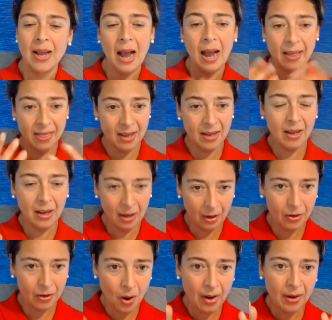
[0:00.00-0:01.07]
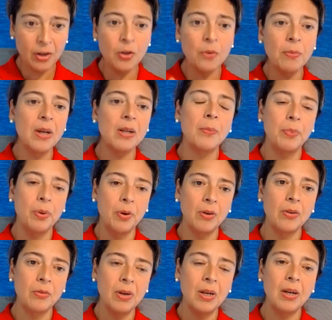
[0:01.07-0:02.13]
I think, Joanna, you made a
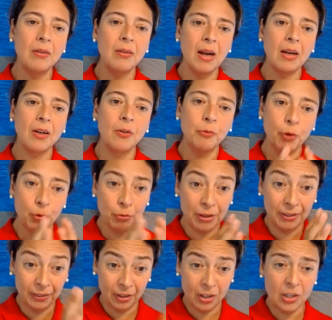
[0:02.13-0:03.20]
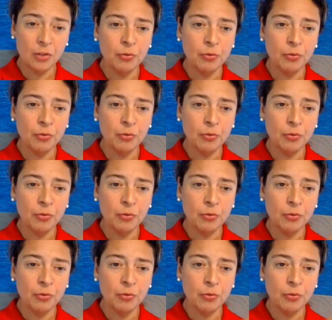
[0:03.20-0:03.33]
point really rightly for research,